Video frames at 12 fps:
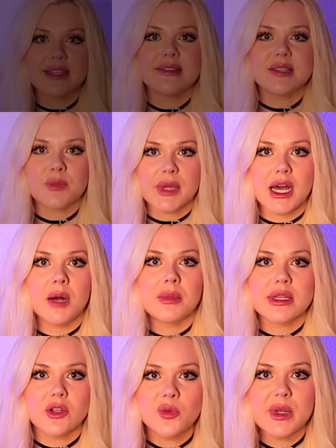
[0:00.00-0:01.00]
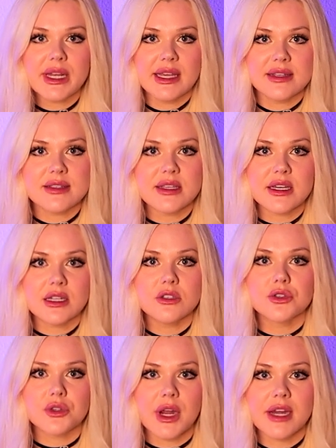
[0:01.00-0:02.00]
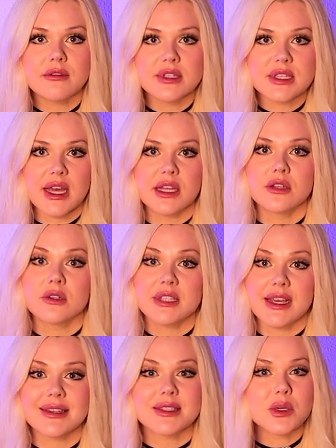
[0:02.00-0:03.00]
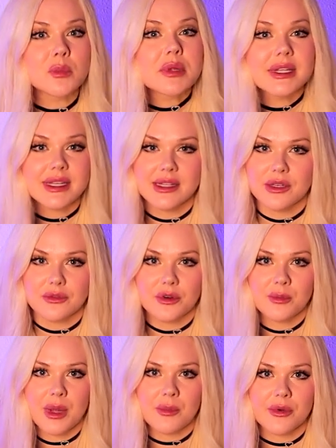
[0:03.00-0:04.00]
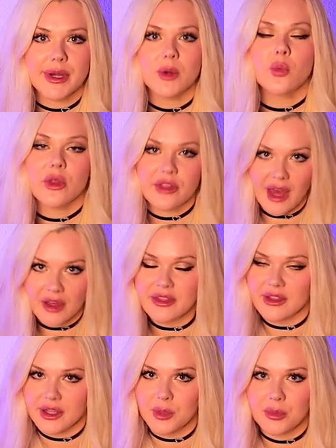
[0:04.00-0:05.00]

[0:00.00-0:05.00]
this has become a little bit easier, try reciting your text completely from memory without the letter